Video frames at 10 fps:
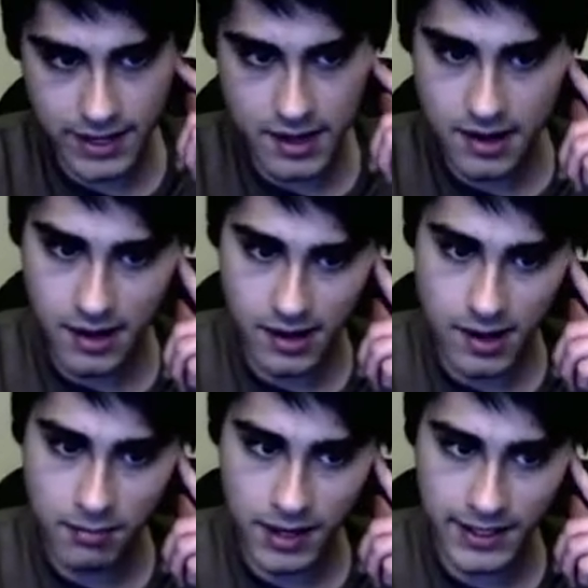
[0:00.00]
it
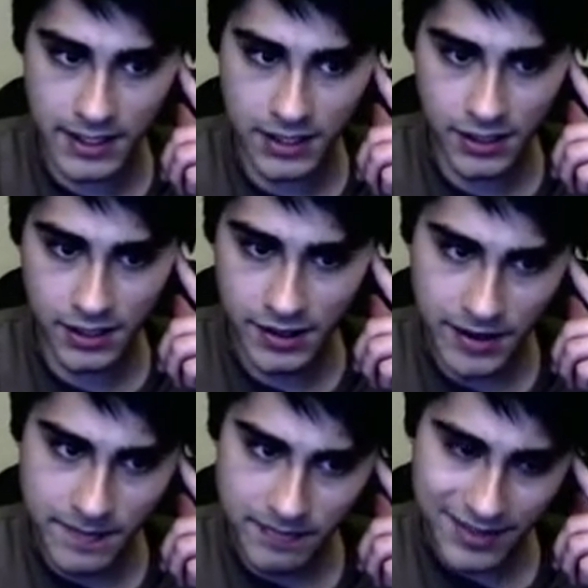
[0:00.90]
by ear.
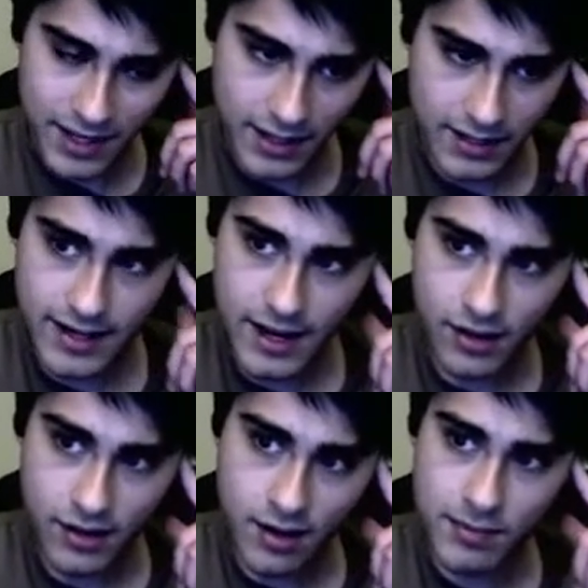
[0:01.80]
Now,
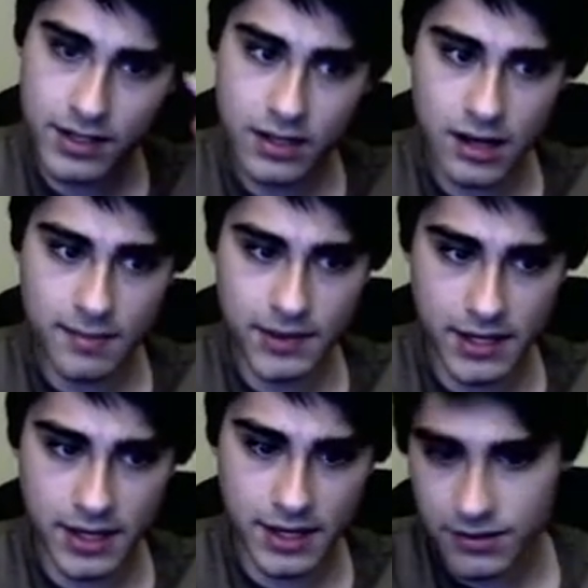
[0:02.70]
I'm going to talk about the
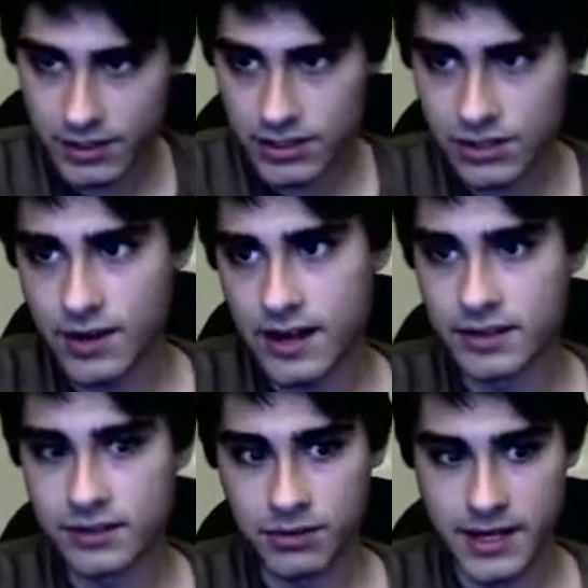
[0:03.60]
Henrik strat a
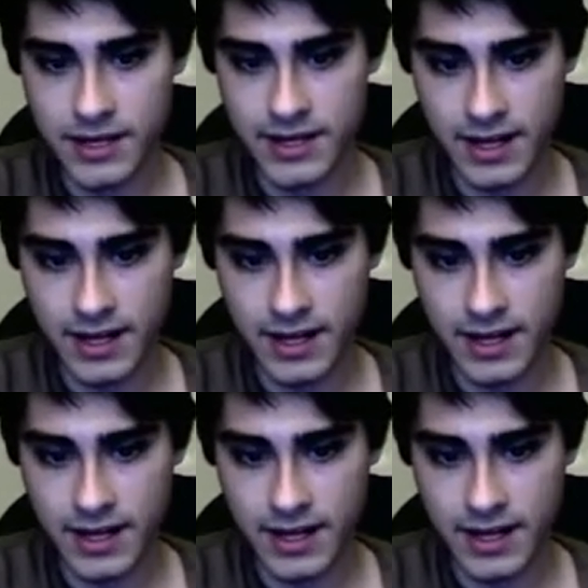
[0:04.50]
little bit. Now, there's